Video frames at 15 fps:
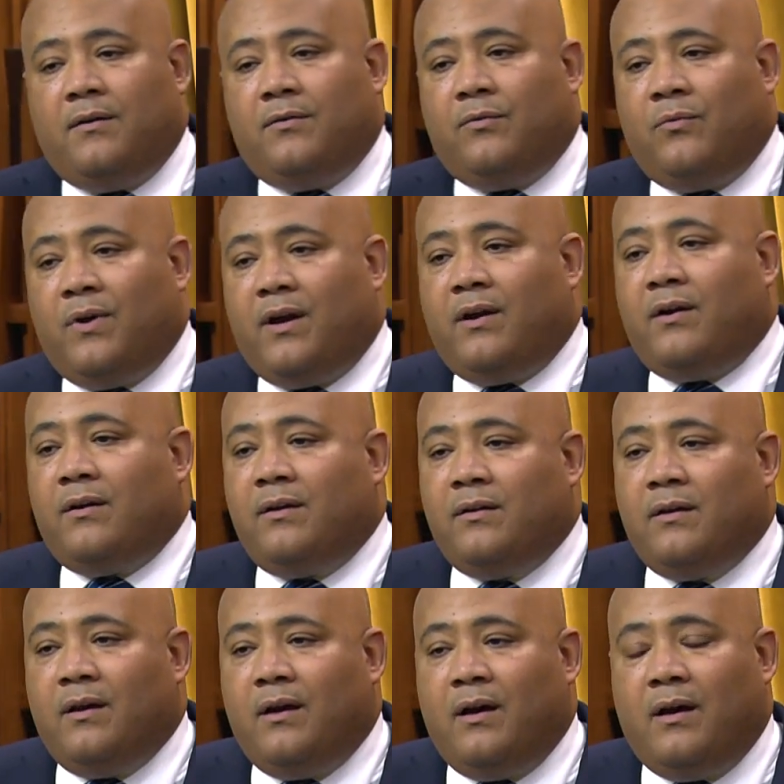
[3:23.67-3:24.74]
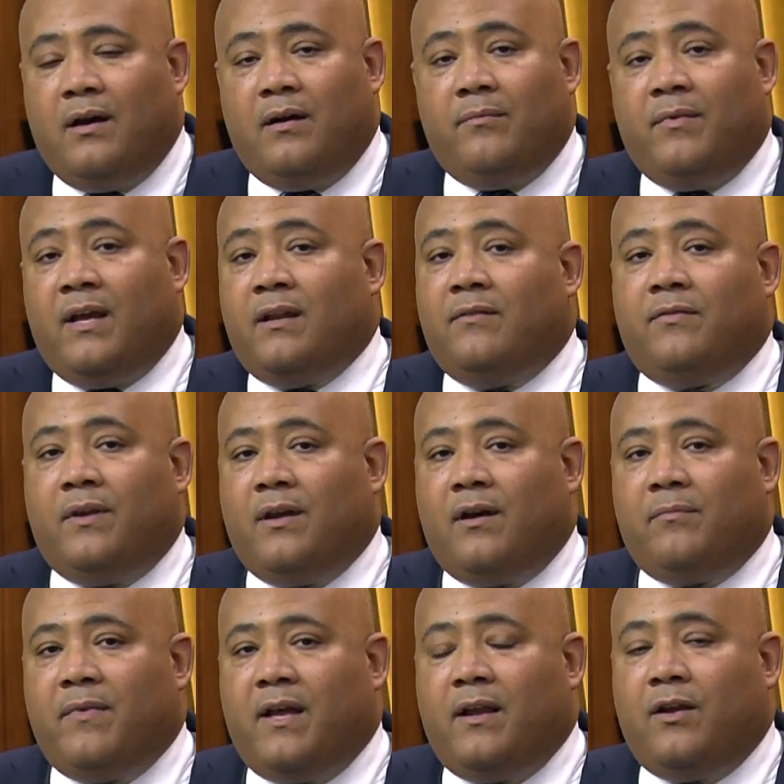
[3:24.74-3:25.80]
where many of the young men